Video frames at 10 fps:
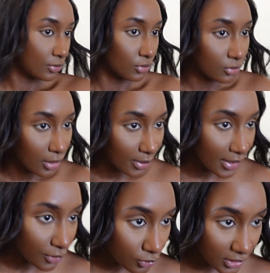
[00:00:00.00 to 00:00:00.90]
Who am I?
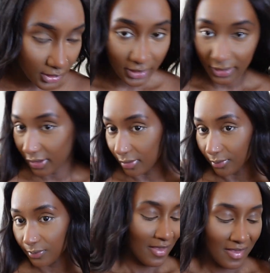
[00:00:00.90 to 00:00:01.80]
Who do I think I am?
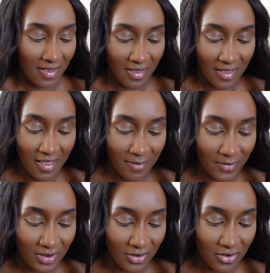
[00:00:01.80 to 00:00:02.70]
I'm
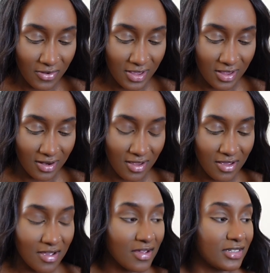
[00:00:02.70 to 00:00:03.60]
gonna go in
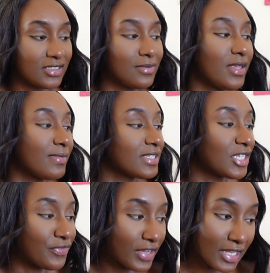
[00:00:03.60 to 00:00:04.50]
to make
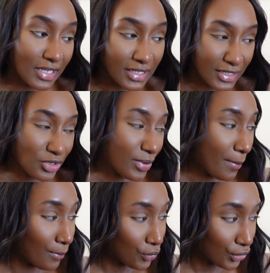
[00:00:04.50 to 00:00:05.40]
myself a little bit
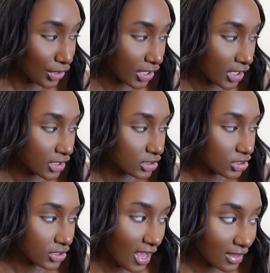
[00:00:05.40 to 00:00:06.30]
more
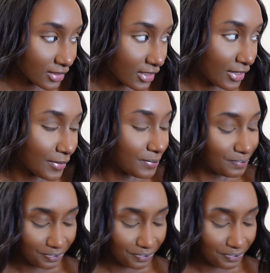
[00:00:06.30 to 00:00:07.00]
chocolatey